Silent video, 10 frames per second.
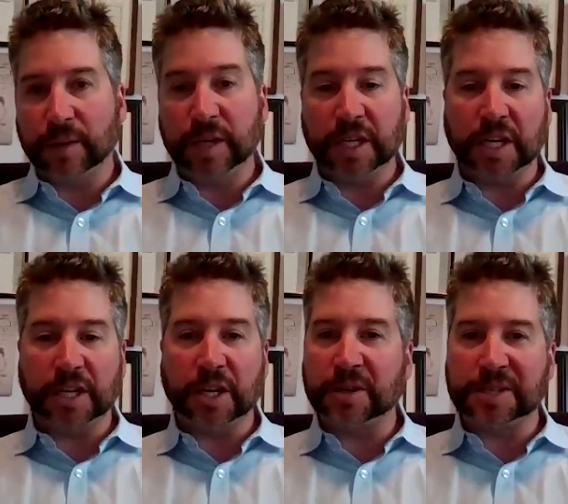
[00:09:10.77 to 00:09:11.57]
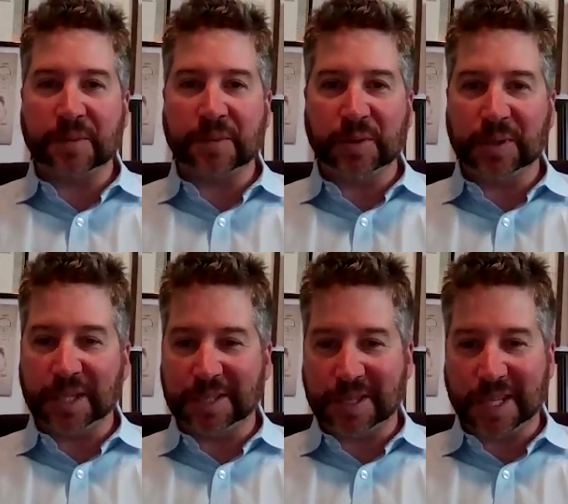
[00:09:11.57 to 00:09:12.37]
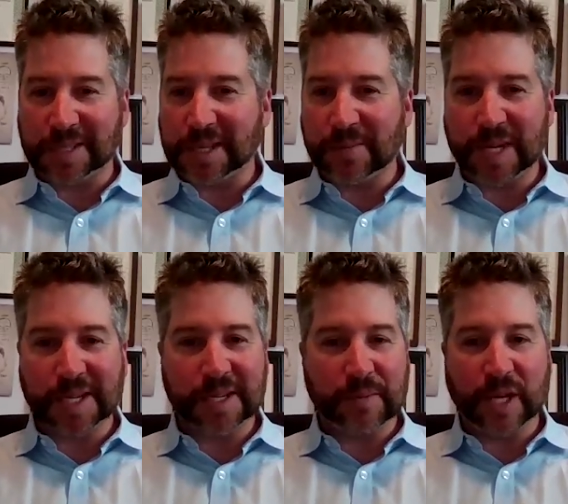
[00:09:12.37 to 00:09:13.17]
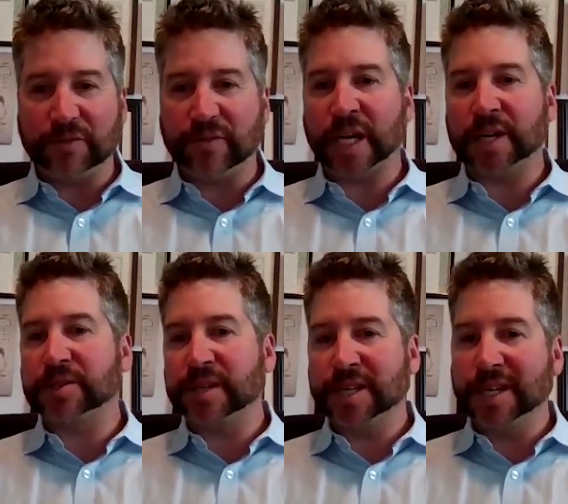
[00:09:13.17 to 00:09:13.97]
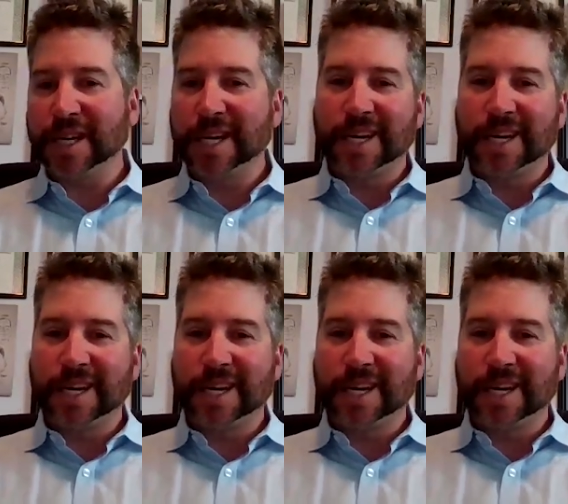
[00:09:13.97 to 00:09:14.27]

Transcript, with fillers: I mean, another example, like to that same end, manufacturing. Mm-hmm.